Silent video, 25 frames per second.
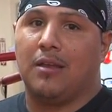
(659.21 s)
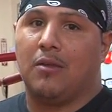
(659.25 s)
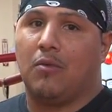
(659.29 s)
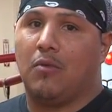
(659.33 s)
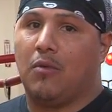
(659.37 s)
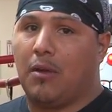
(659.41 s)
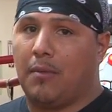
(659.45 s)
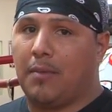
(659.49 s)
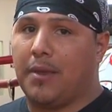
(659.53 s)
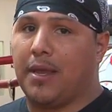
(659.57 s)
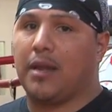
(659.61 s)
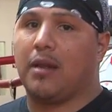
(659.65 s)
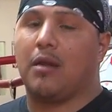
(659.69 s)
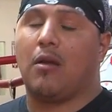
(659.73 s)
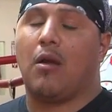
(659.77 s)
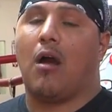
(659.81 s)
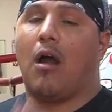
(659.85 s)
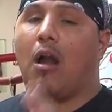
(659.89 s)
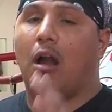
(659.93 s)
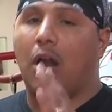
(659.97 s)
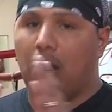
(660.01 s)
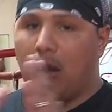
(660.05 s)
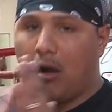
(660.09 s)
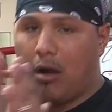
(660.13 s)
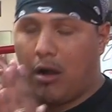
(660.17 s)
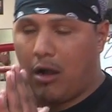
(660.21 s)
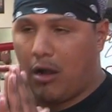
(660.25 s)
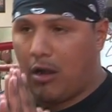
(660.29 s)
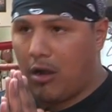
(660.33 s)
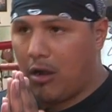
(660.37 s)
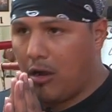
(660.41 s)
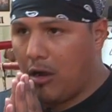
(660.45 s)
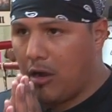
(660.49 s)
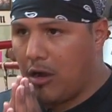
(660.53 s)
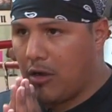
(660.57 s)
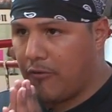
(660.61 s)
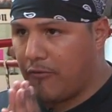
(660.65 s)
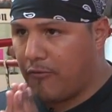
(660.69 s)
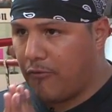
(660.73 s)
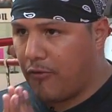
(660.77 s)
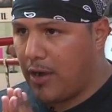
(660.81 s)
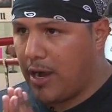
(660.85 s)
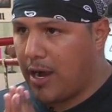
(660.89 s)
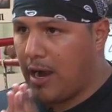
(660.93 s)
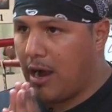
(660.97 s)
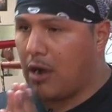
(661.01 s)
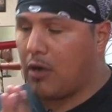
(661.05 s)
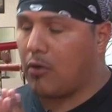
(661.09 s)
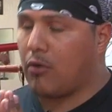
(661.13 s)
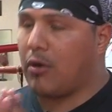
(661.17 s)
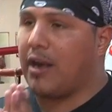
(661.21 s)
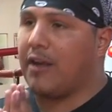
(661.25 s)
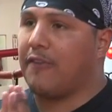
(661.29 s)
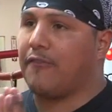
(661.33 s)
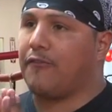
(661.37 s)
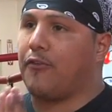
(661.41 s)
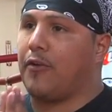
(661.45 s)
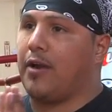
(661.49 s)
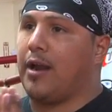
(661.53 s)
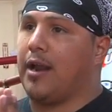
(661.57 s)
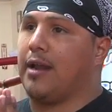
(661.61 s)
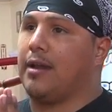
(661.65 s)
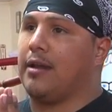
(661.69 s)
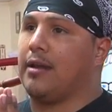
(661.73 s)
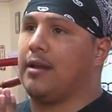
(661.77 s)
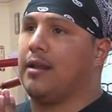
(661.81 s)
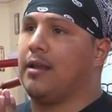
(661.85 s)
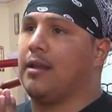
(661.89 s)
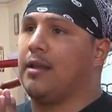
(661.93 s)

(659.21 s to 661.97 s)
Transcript: Well, I mean, our great friend,